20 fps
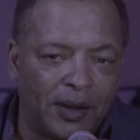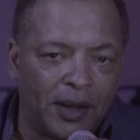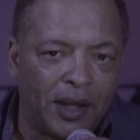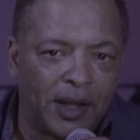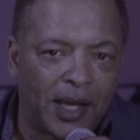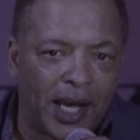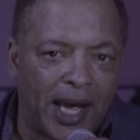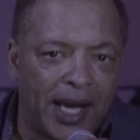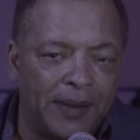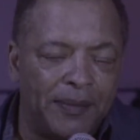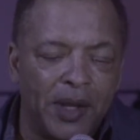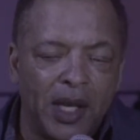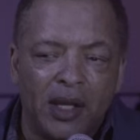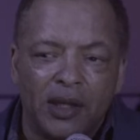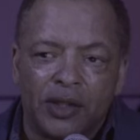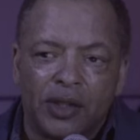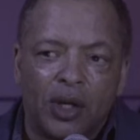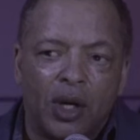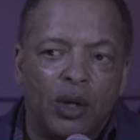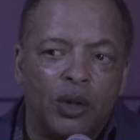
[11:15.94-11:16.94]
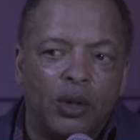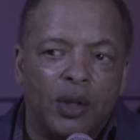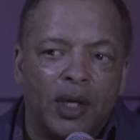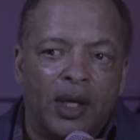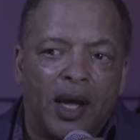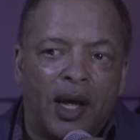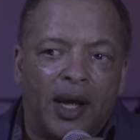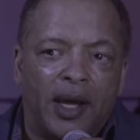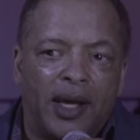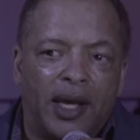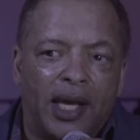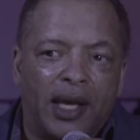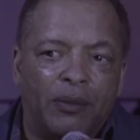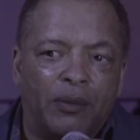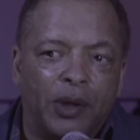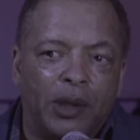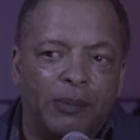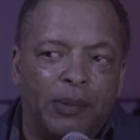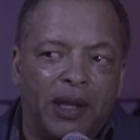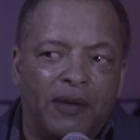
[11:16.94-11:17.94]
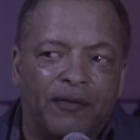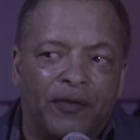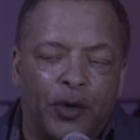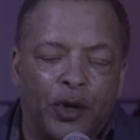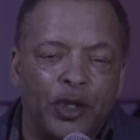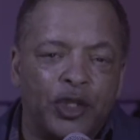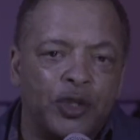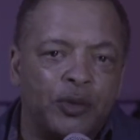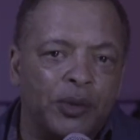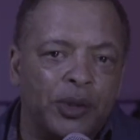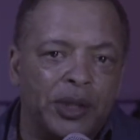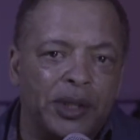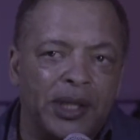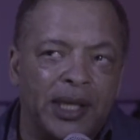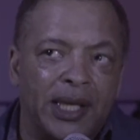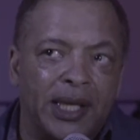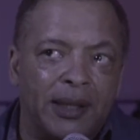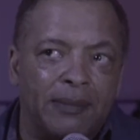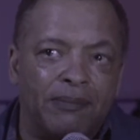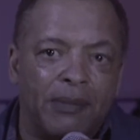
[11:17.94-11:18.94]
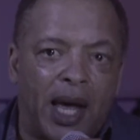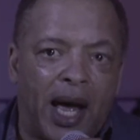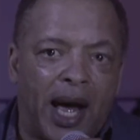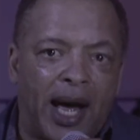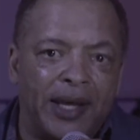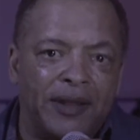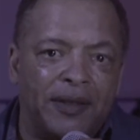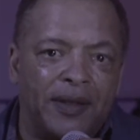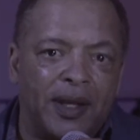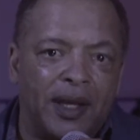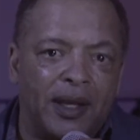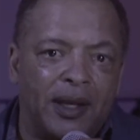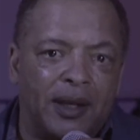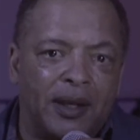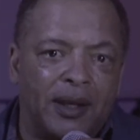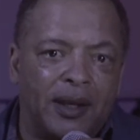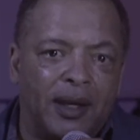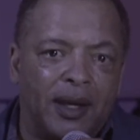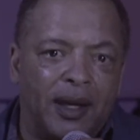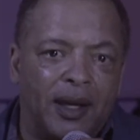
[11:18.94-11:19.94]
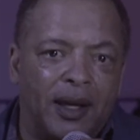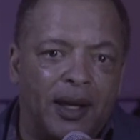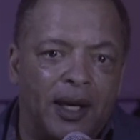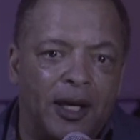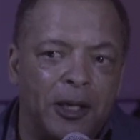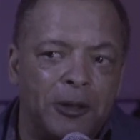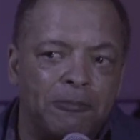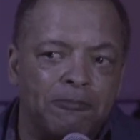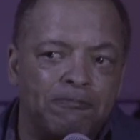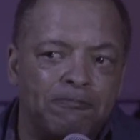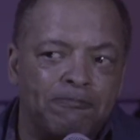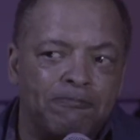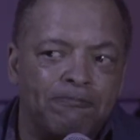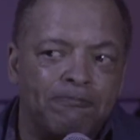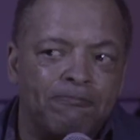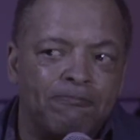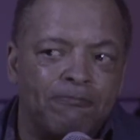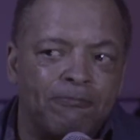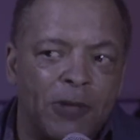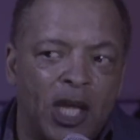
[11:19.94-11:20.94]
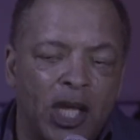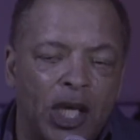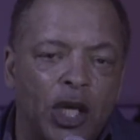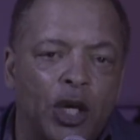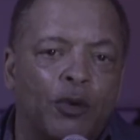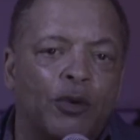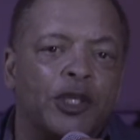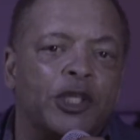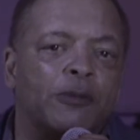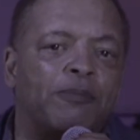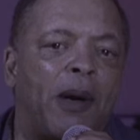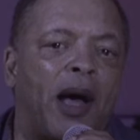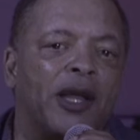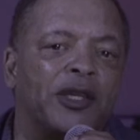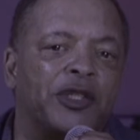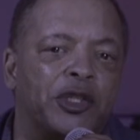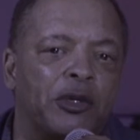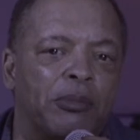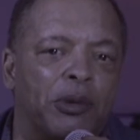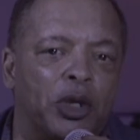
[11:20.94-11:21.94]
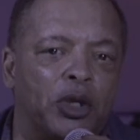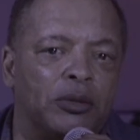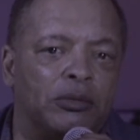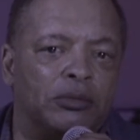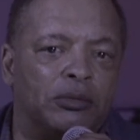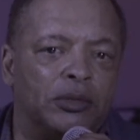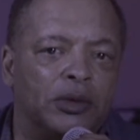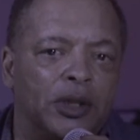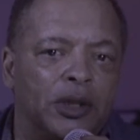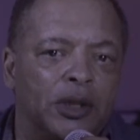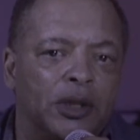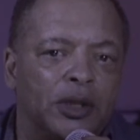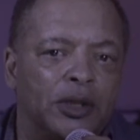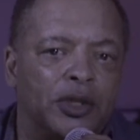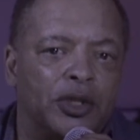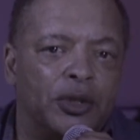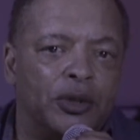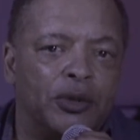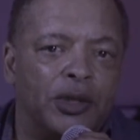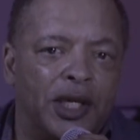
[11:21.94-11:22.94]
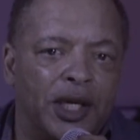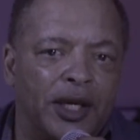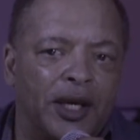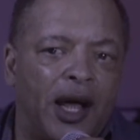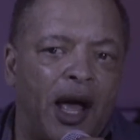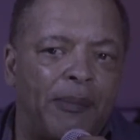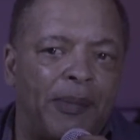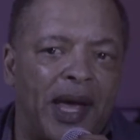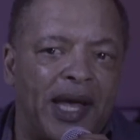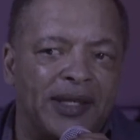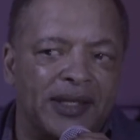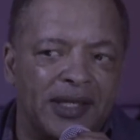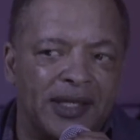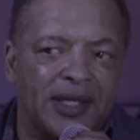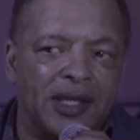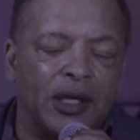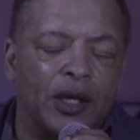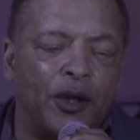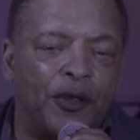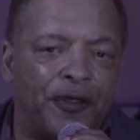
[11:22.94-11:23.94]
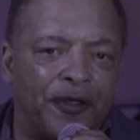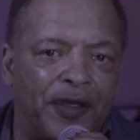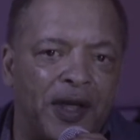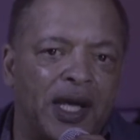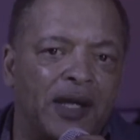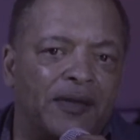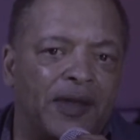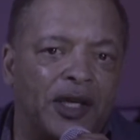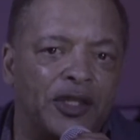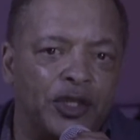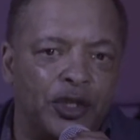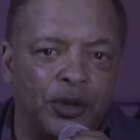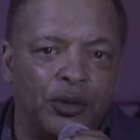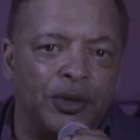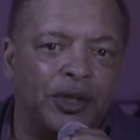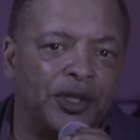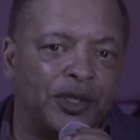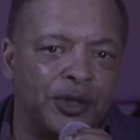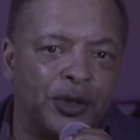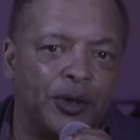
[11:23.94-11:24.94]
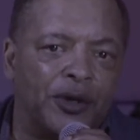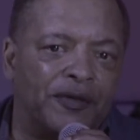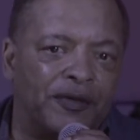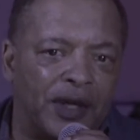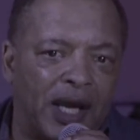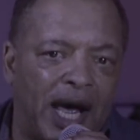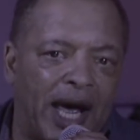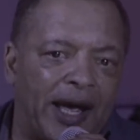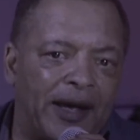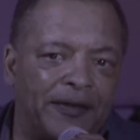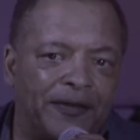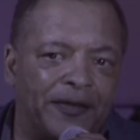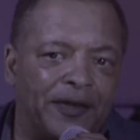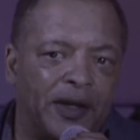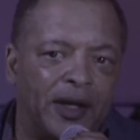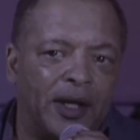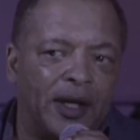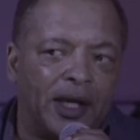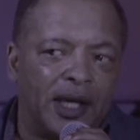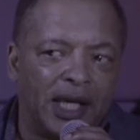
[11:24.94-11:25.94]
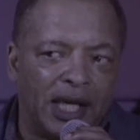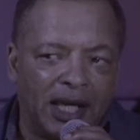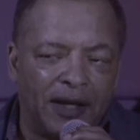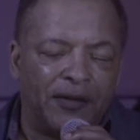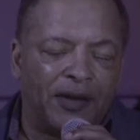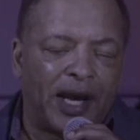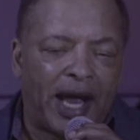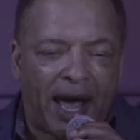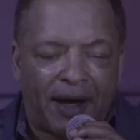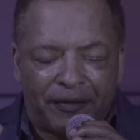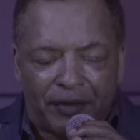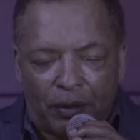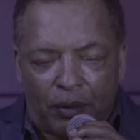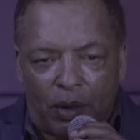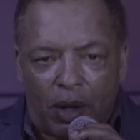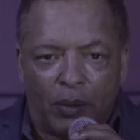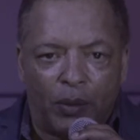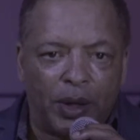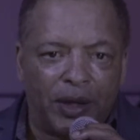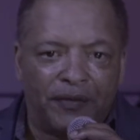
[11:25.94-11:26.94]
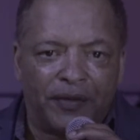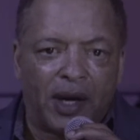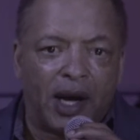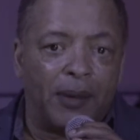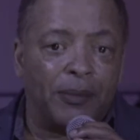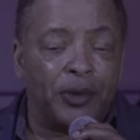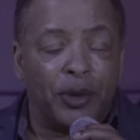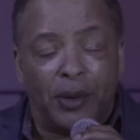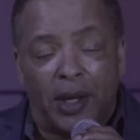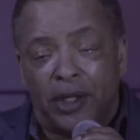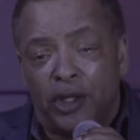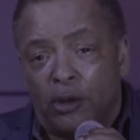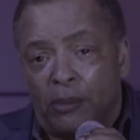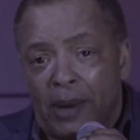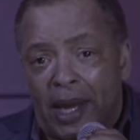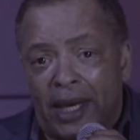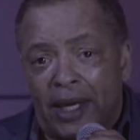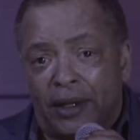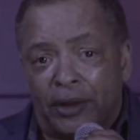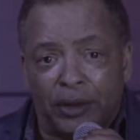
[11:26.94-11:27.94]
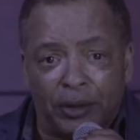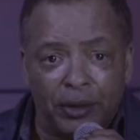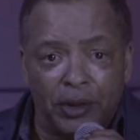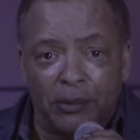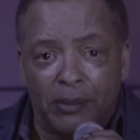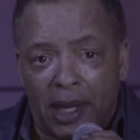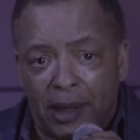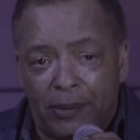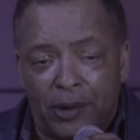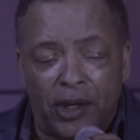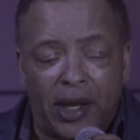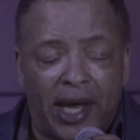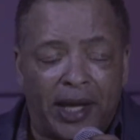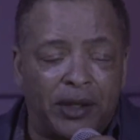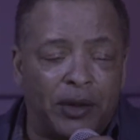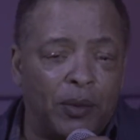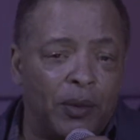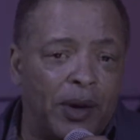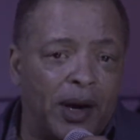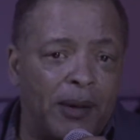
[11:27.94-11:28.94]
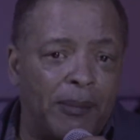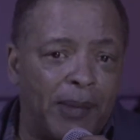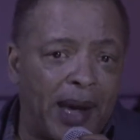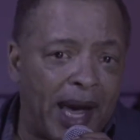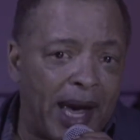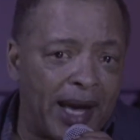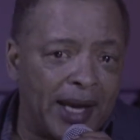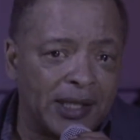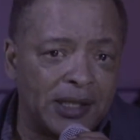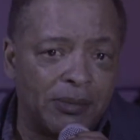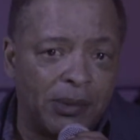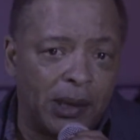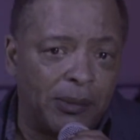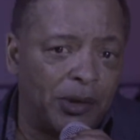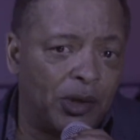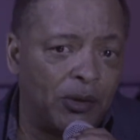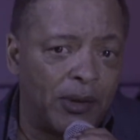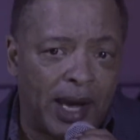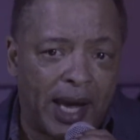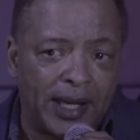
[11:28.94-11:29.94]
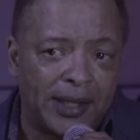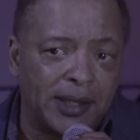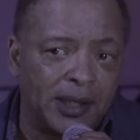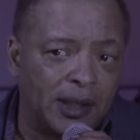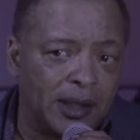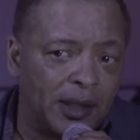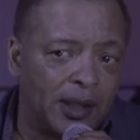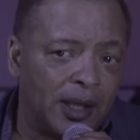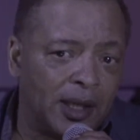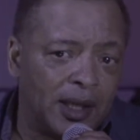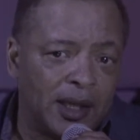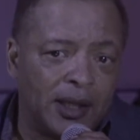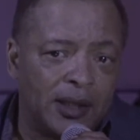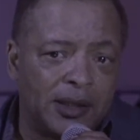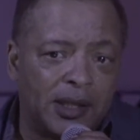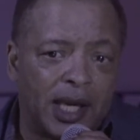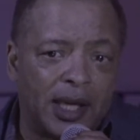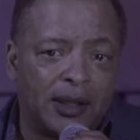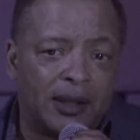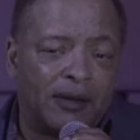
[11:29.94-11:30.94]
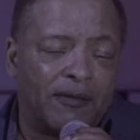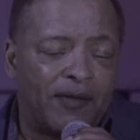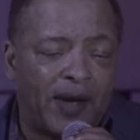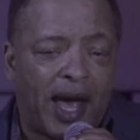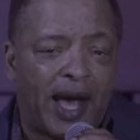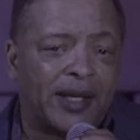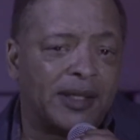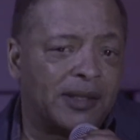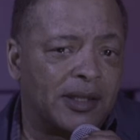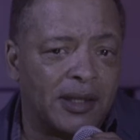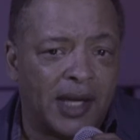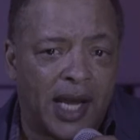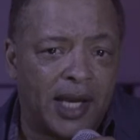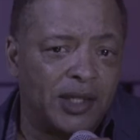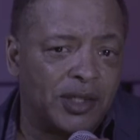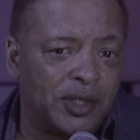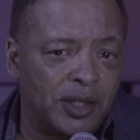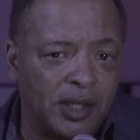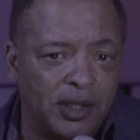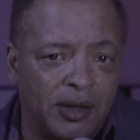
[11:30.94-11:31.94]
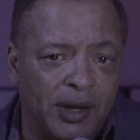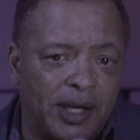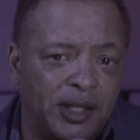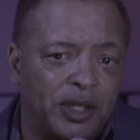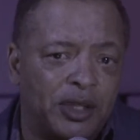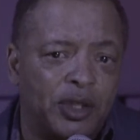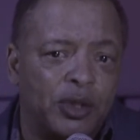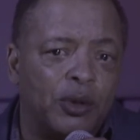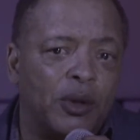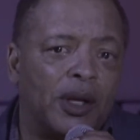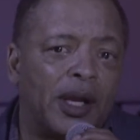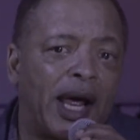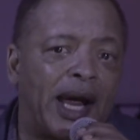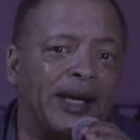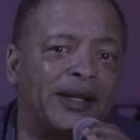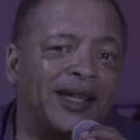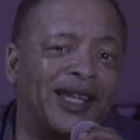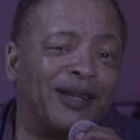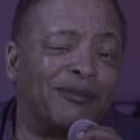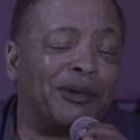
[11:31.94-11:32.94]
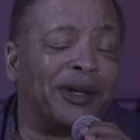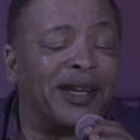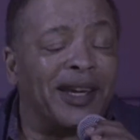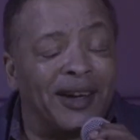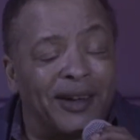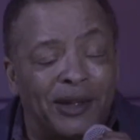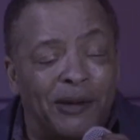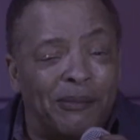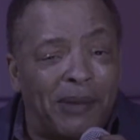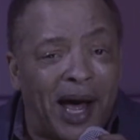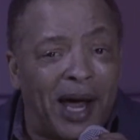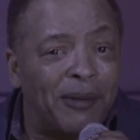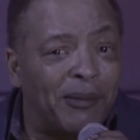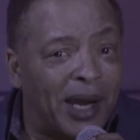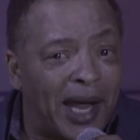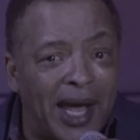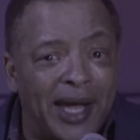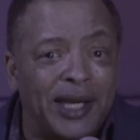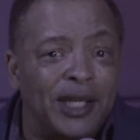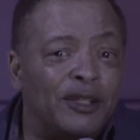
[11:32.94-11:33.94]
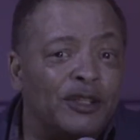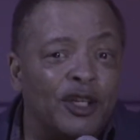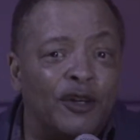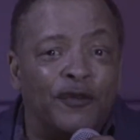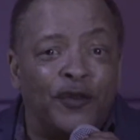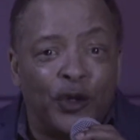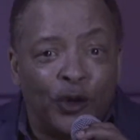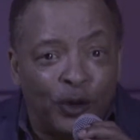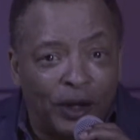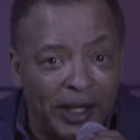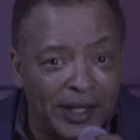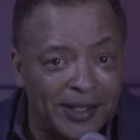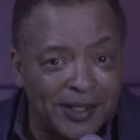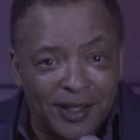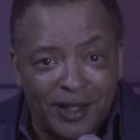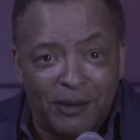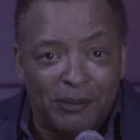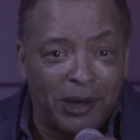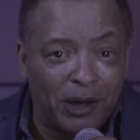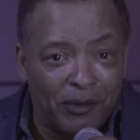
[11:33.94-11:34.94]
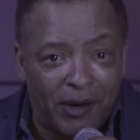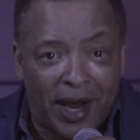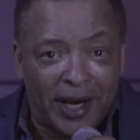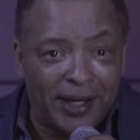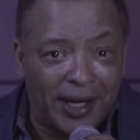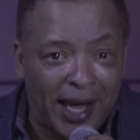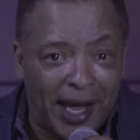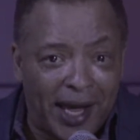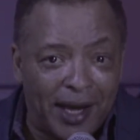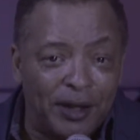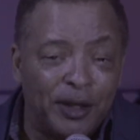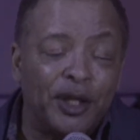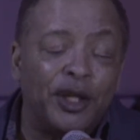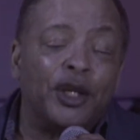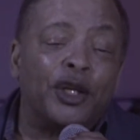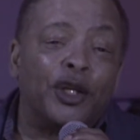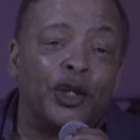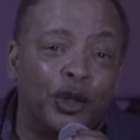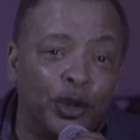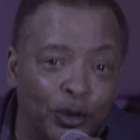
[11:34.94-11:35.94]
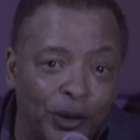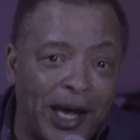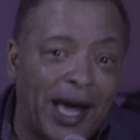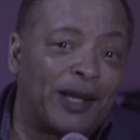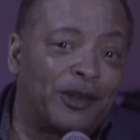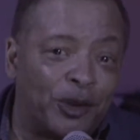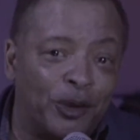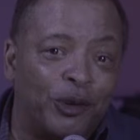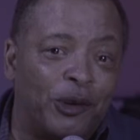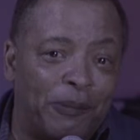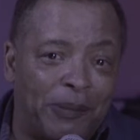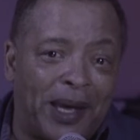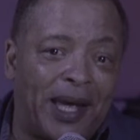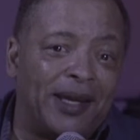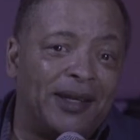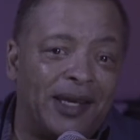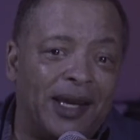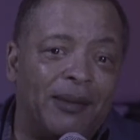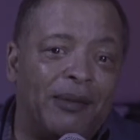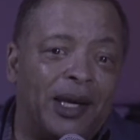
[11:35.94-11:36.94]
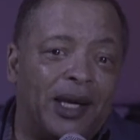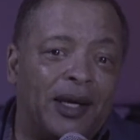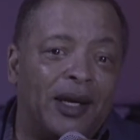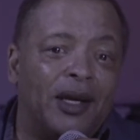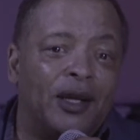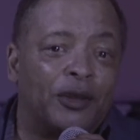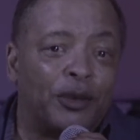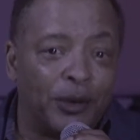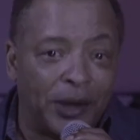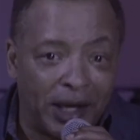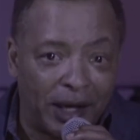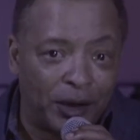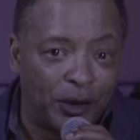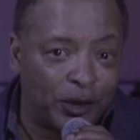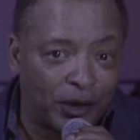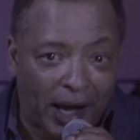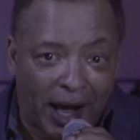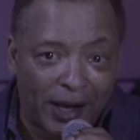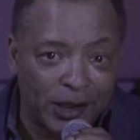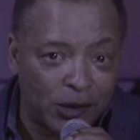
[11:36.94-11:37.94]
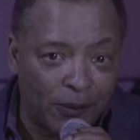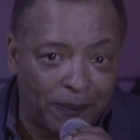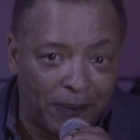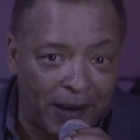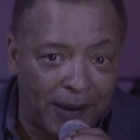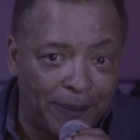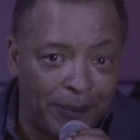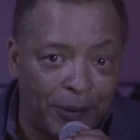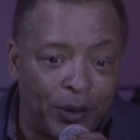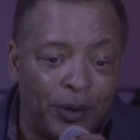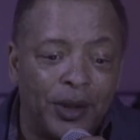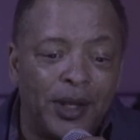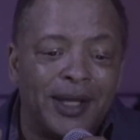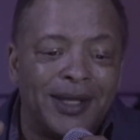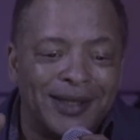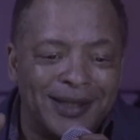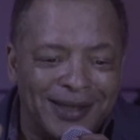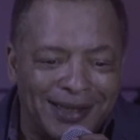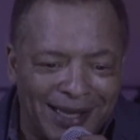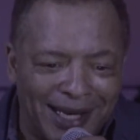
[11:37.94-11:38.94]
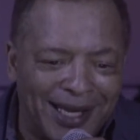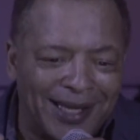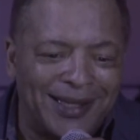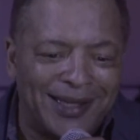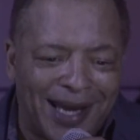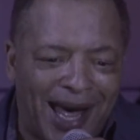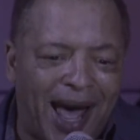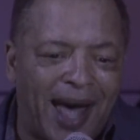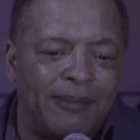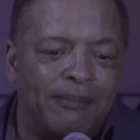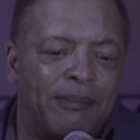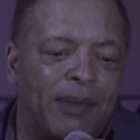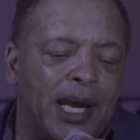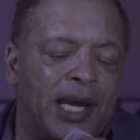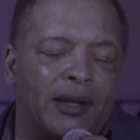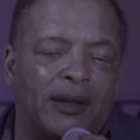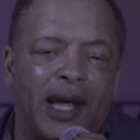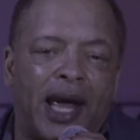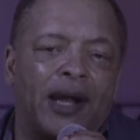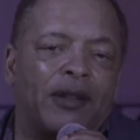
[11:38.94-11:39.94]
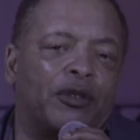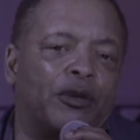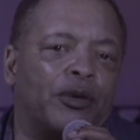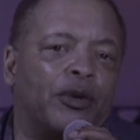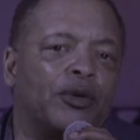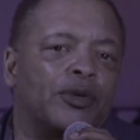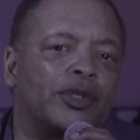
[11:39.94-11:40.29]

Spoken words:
Okay, so it would be virtually, I think, irresponsible to get up and still think that you deserve life even after what we've come through. And you made it through. Maybe you had to wear a mask. Maybe you had to take the vaccination. You had to do a lot of things. But here, the bottom line is, if you're listening to me right now, you got through the pandemic. 300,000 people did not make that through.